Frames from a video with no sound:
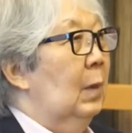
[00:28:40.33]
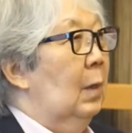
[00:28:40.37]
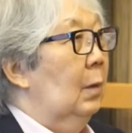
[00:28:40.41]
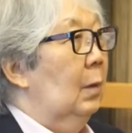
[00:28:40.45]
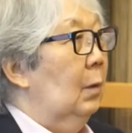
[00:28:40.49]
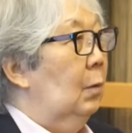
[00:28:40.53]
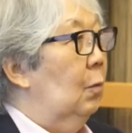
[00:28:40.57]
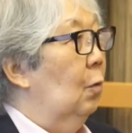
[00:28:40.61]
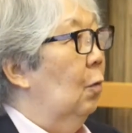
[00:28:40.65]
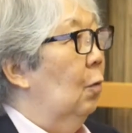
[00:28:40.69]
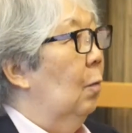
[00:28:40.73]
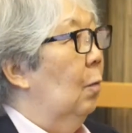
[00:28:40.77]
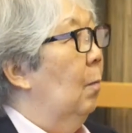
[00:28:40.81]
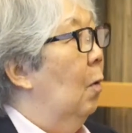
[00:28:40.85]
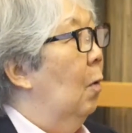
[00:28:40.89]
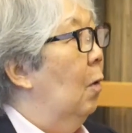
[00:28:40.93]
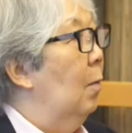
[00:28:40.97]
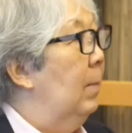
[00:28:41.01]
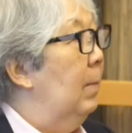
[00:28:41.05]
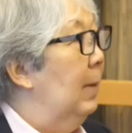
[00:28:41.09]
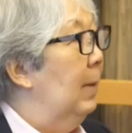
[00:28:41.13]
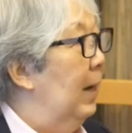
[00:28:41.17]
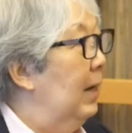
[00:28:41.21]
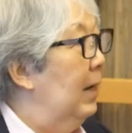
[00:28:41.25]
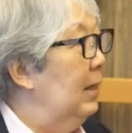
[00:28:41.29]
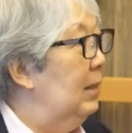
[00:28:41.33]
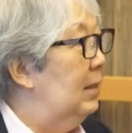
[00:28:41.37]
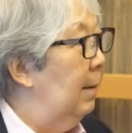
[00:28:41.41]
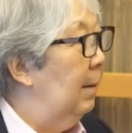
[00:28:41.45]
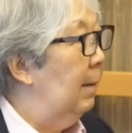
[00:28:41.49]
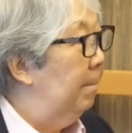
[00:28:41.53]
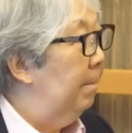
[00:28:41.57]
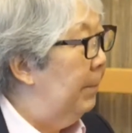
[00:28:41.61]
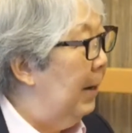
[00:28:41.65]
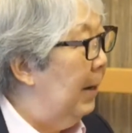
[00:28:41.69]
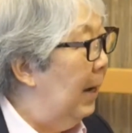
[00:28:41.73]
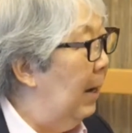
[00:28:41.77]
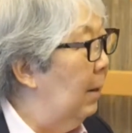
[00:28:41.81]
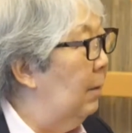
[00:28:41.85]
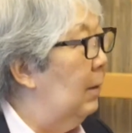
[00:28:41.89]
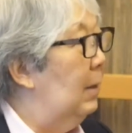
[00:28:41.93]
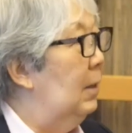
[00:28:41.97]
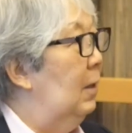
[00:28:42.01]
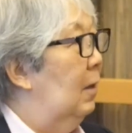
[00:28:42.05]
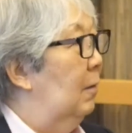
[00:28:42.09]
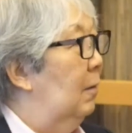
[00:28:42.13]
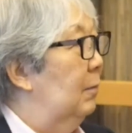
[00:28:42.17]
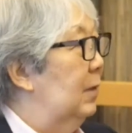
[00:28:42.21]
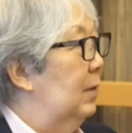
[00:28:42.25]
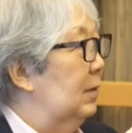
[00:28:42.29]
to mobilize the
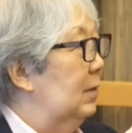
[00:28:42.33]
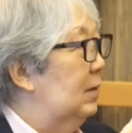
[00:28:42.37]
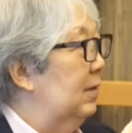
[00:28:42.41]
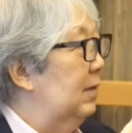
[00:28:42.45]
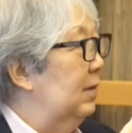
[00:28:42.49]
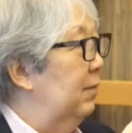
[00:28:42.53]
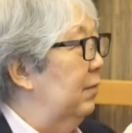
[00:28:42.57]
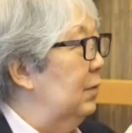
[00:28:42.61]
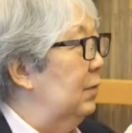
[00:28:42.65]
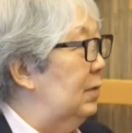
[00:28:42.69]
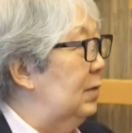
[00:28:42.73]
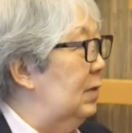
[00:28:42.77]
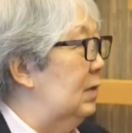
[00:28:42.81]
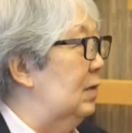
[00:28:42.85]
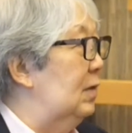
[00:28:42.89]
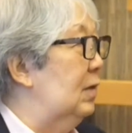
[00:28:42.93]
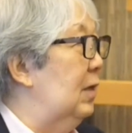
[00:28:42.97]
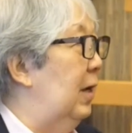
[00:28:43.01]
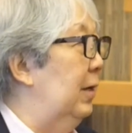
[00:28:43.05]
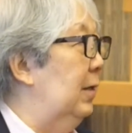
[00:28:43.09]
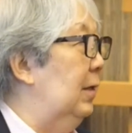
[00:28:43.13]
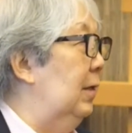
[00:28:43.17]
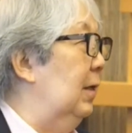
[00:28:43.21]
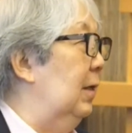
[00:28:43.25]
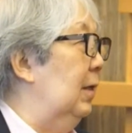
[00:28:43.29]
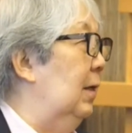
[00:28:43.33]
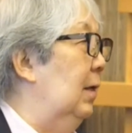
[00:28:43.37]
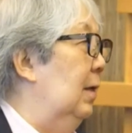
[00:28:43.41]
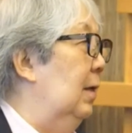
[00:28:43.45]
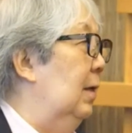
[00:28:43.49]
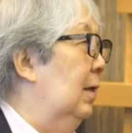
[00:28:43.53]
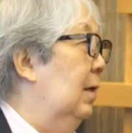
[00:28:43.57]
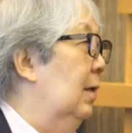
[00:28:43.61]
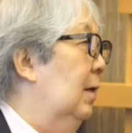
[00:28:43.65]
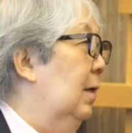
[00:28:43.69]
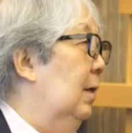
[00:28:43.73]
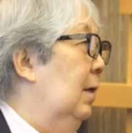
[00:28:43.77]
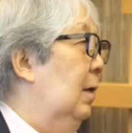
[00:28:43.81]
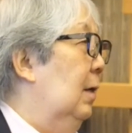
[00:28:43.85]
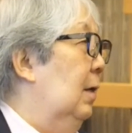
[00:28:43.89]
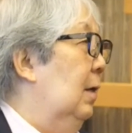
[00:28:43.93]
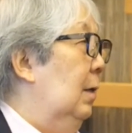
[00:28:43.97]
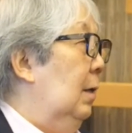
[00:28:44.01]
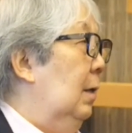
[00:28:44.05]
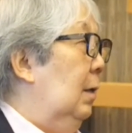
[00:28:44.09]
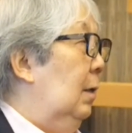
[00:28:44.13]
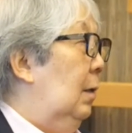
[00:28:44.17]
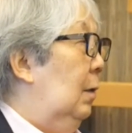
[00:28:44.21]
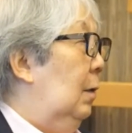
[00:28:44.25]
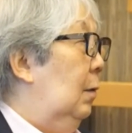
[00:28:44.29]
power of the civil society
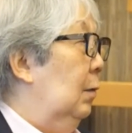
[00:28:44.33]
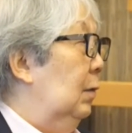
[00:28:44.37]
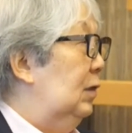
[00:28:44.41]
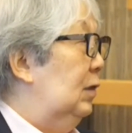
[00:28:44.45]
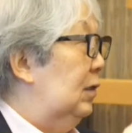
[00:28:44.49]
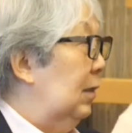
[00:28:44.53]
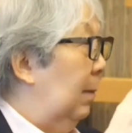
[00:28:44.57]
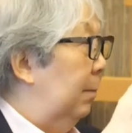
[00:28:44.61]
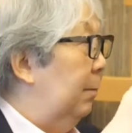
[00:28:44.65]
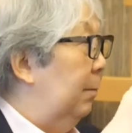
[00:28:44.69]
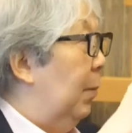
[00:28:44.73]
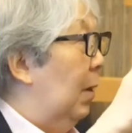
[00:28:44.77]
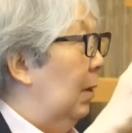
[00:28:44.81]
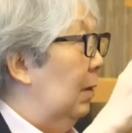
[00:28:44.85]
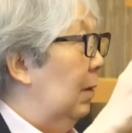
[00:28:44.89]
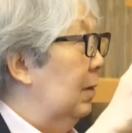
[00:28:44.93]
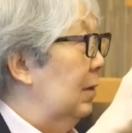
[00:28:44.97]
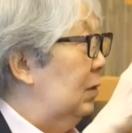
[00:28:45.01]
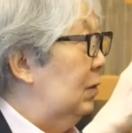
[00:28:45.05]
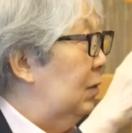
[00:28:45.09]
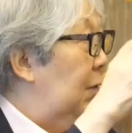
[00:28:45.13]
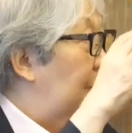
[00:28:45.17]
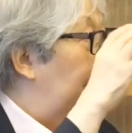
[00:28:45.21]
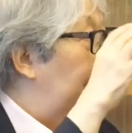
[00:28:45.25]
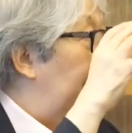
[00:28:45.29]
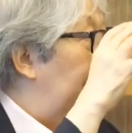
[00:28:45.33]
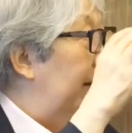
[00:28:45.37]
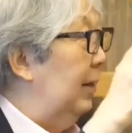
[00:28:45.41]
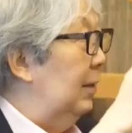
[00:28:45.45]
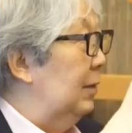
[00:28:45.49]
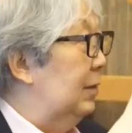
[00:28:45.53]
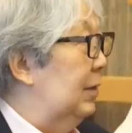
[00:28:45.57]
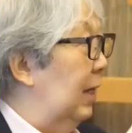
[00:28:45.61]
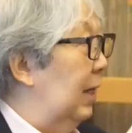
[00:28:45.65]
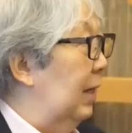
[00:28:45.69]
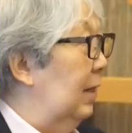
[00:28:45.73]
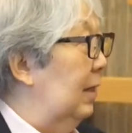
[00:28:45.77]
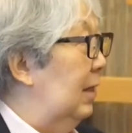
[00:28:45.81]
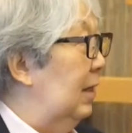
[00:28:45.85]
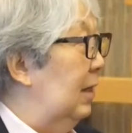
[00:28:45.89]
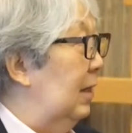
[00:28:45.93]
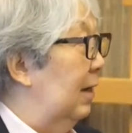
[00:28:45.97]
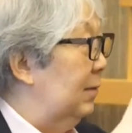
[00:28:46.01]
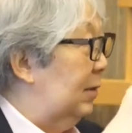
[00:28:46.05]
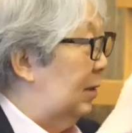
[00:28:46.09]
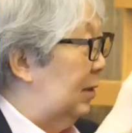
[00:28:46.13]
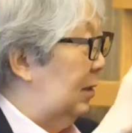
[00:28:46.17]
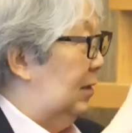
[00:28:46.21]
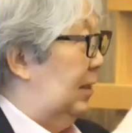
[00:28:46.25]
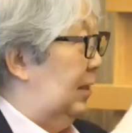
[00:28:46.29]
to support this grand agenda
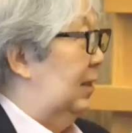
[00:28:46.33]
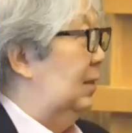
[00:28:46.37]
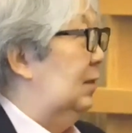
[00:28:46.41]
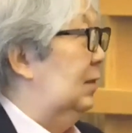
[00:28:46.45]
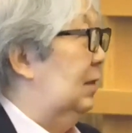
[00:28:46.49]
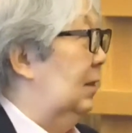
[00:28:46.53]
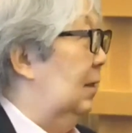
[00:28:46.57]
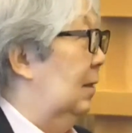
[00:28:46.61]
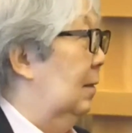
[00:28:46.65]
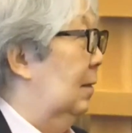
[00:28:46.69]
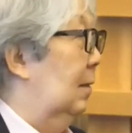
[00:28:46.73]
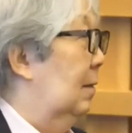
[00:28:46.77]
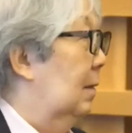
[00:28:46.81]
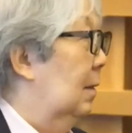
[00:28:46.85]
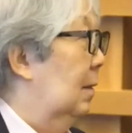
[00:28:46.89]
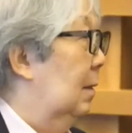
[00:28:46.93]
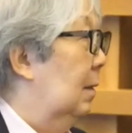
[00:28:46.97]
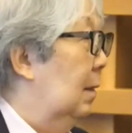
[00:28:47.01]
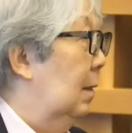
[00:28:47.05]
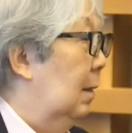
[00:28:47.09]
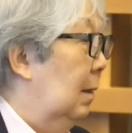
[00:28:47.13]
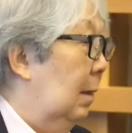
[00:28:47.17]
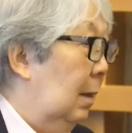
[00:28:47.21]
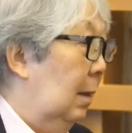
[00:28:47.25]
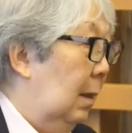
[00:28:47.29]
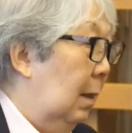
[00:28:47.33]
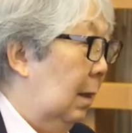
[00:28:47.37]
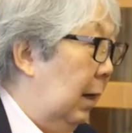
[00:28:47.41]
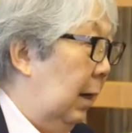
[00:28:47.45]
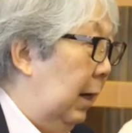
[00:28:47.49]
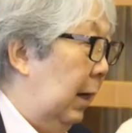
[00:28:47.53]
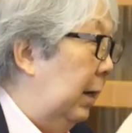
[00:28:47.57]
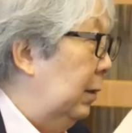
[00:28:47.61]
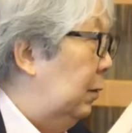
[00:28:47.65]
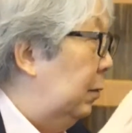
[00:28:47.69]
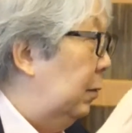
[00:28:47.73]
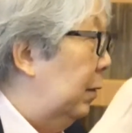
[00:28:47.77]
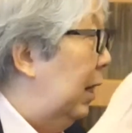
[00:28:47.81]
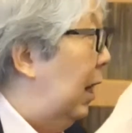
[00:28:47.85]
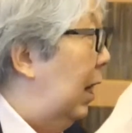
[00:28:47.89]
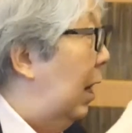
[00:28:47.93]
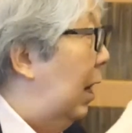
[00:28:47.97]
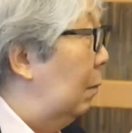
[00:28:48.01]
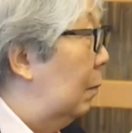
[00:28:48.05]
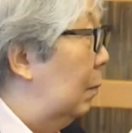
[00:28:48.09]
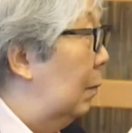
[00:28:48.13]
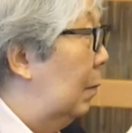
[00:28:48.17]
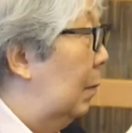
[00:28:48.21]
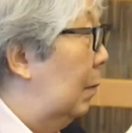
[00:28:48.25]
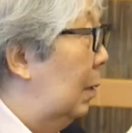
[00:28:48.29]
as suggested, and to
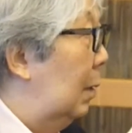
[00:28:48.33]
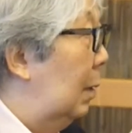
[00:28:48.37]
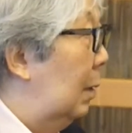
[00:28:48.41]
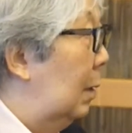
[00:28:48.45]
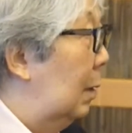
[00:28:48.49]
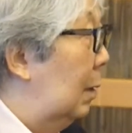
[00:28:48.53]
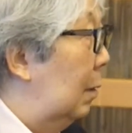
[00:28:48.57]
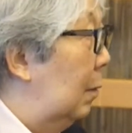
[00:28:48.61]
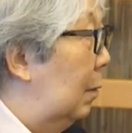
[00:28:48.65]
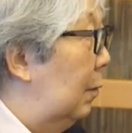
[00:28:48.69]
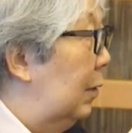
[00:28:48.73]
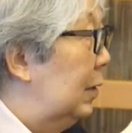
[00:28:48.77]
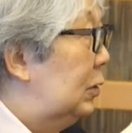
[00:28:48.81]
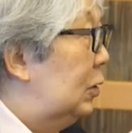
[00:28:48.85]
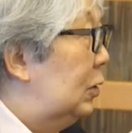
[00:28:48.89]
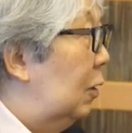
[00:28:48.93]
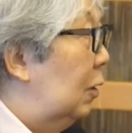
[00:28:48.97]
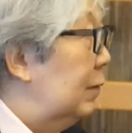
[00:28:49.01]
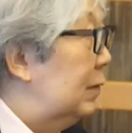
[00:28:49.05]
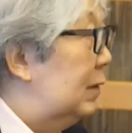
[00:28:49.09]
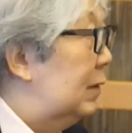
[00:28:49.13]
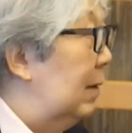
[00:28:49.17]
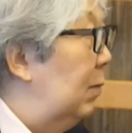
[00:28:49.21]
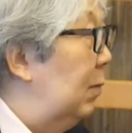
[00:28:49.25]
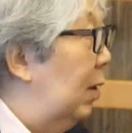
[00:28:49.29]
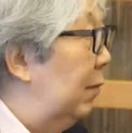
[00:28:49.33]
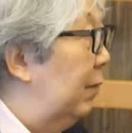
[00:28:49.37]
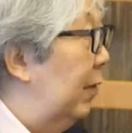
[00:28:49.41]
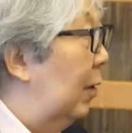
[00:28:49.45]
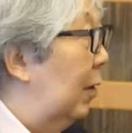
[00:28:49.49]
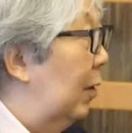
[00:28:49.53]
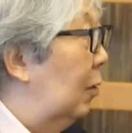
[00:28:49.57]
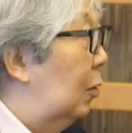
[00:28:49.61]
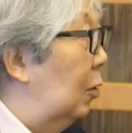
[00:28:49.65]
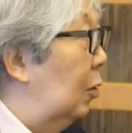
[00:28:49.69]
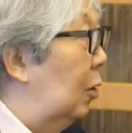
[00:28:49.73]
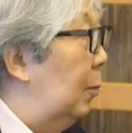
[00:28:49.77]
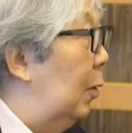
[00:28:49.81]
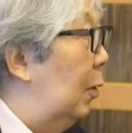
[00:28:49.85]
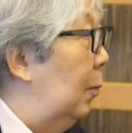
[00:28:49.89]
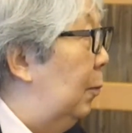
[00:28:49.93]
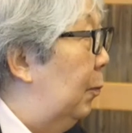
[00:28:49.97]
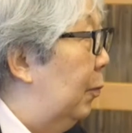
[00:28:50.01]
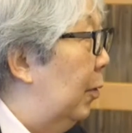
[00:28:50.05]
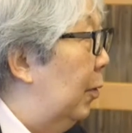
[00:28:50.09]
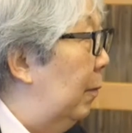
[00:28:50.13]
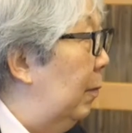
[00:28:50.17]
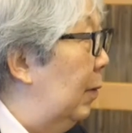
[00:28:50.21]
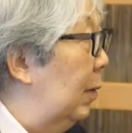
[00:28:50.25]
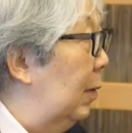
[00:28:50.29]
help resolve some of our global
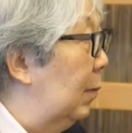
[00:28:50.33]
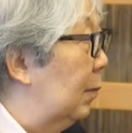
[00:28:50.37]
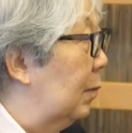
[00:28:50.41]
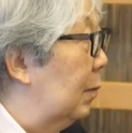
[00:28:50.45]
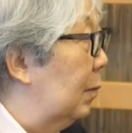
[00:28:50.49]
problems.